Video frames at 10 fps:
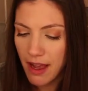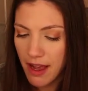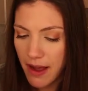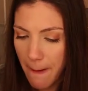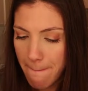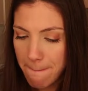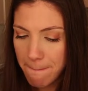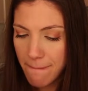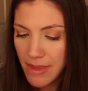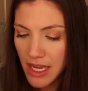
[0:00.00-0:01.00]

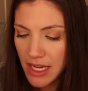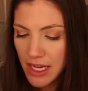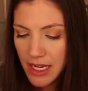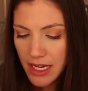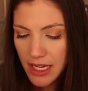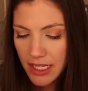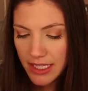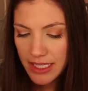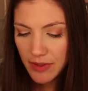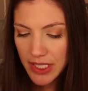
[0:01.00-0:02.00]

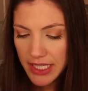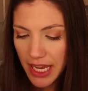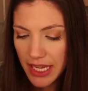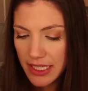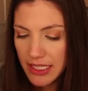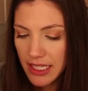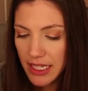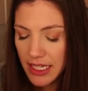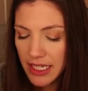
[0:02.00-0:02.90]
Let's see what it says.